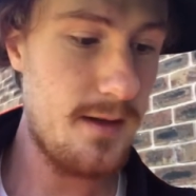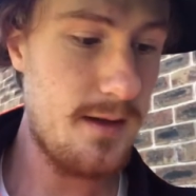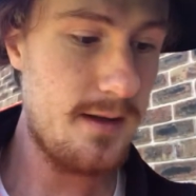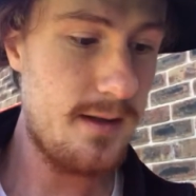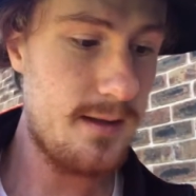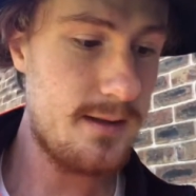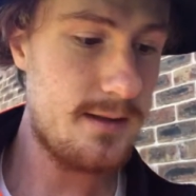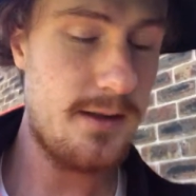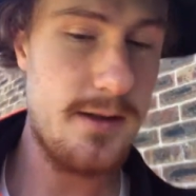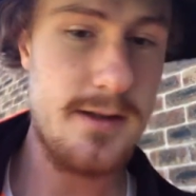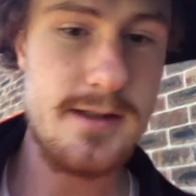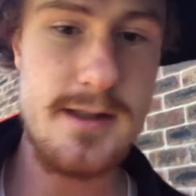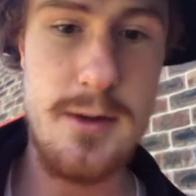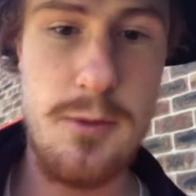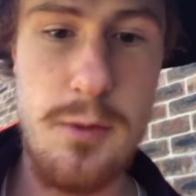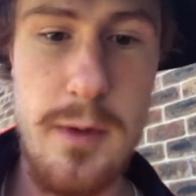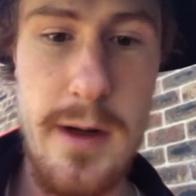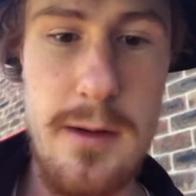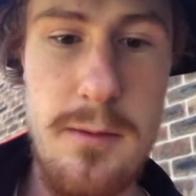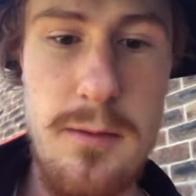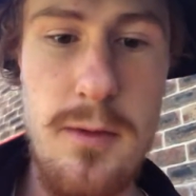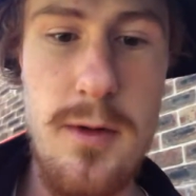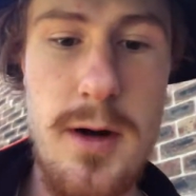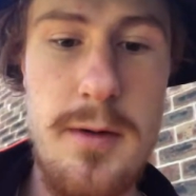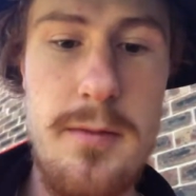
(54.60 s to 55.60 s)
So just a
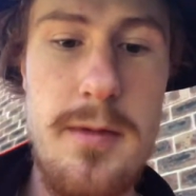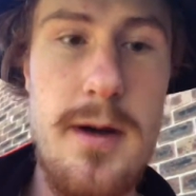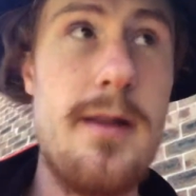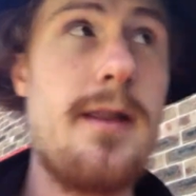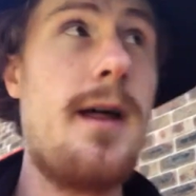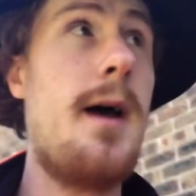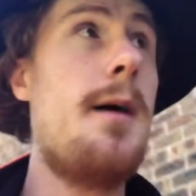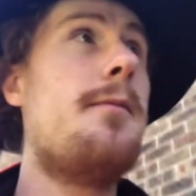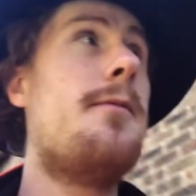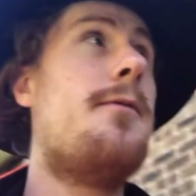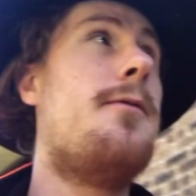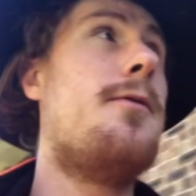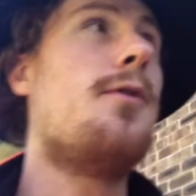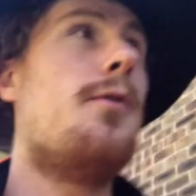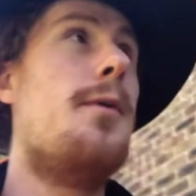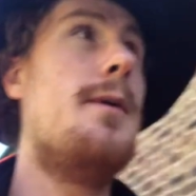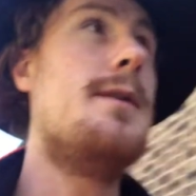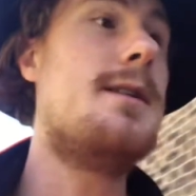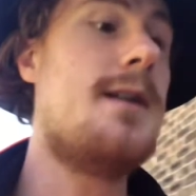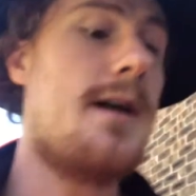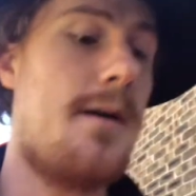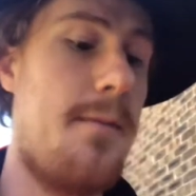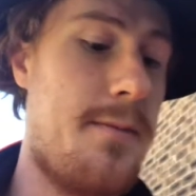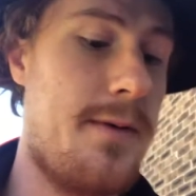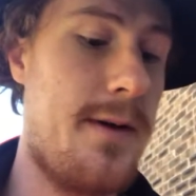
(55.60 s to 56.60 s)
quick word about that before we
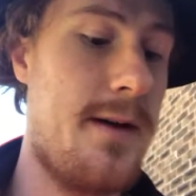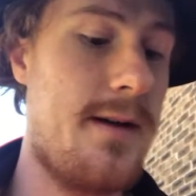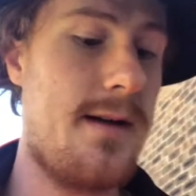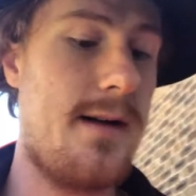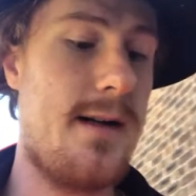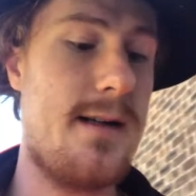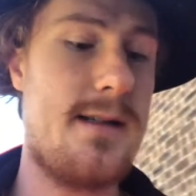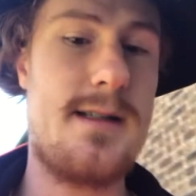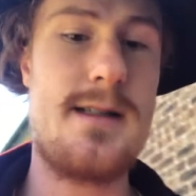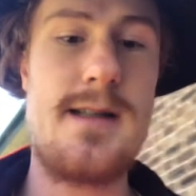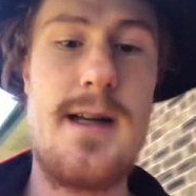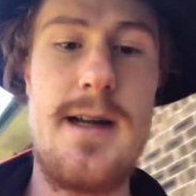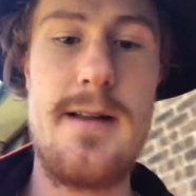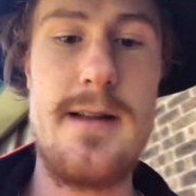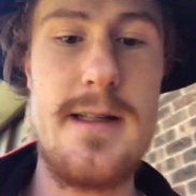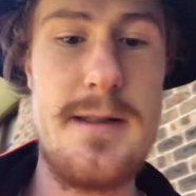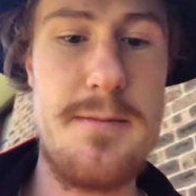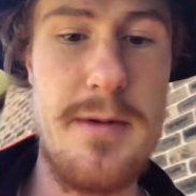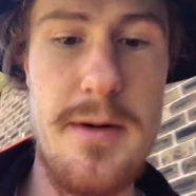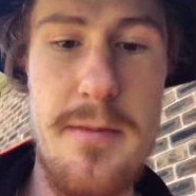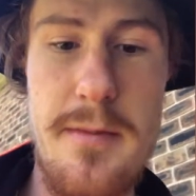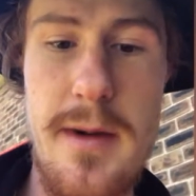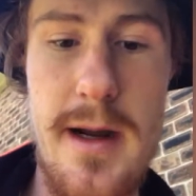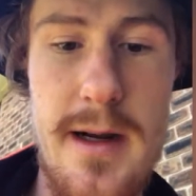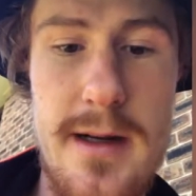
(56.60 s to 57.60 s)
jump in. Now, Stanley's
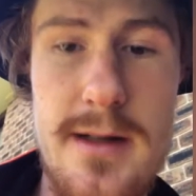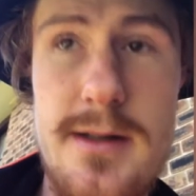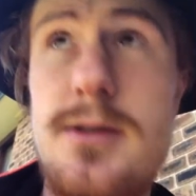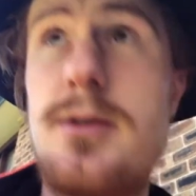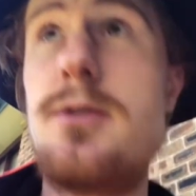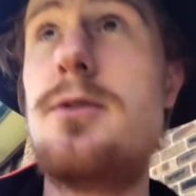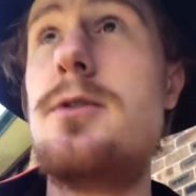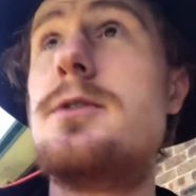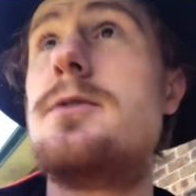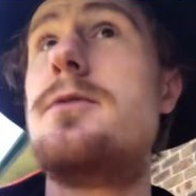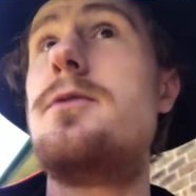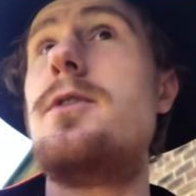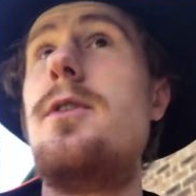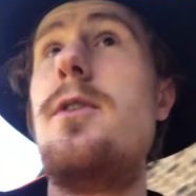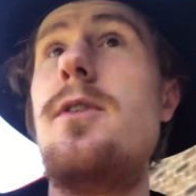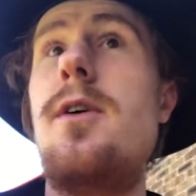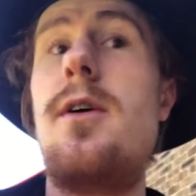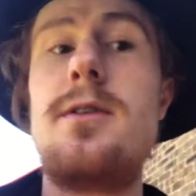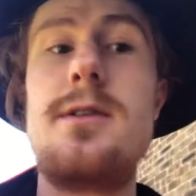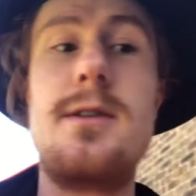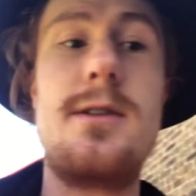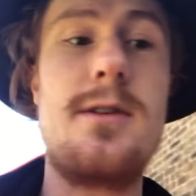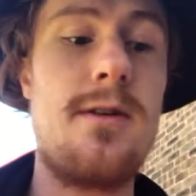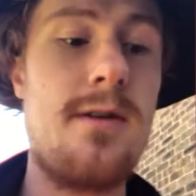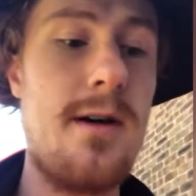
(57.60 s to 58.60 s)
been making tools for a
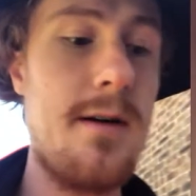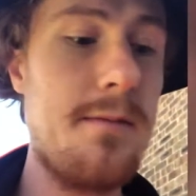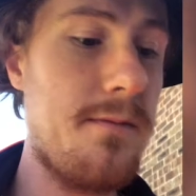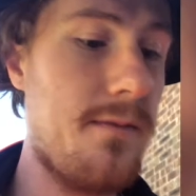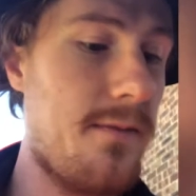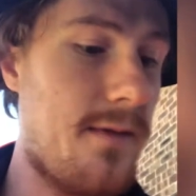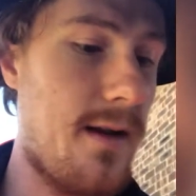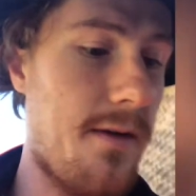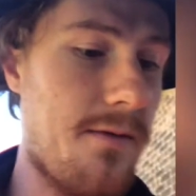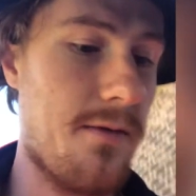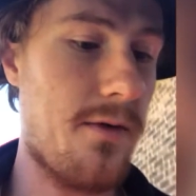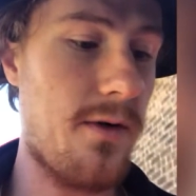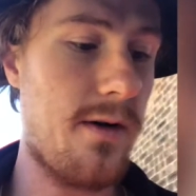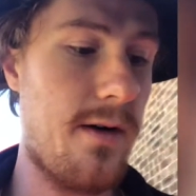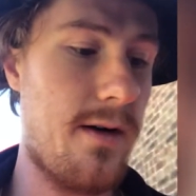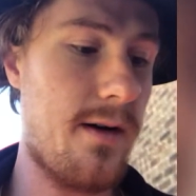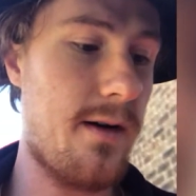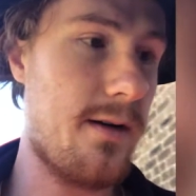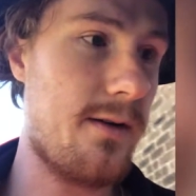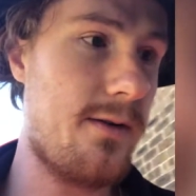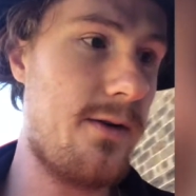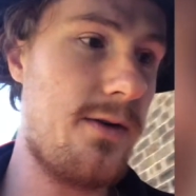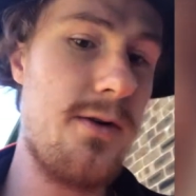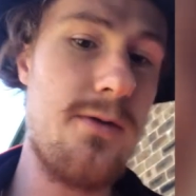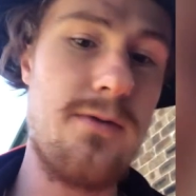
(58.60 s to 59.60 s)
long time. They've got a
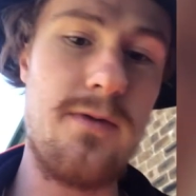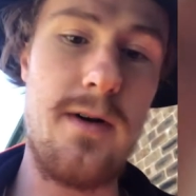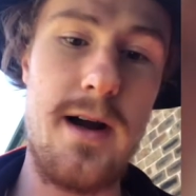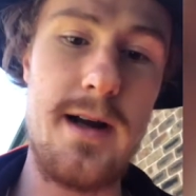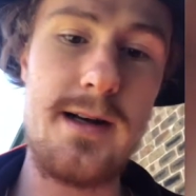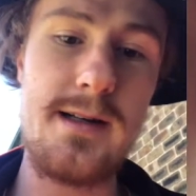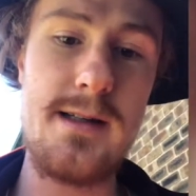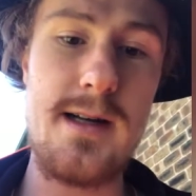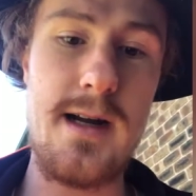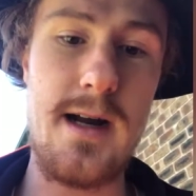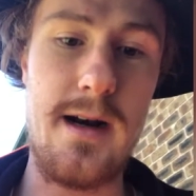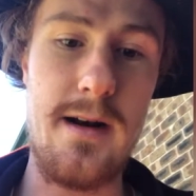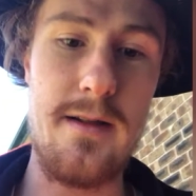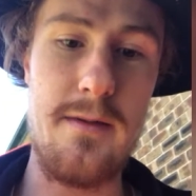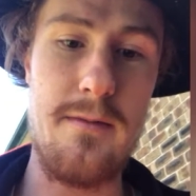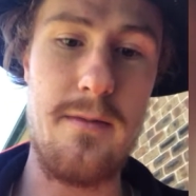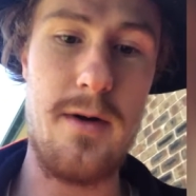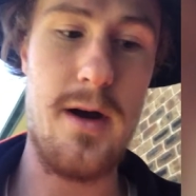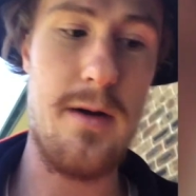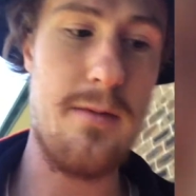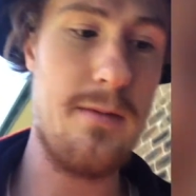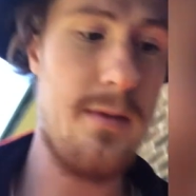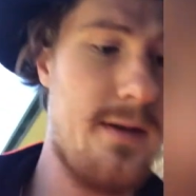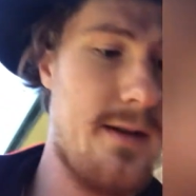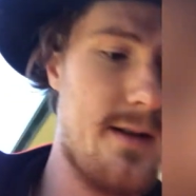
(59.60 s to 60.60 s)
new range out at the
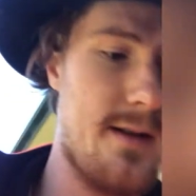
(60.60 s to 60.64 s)
moment.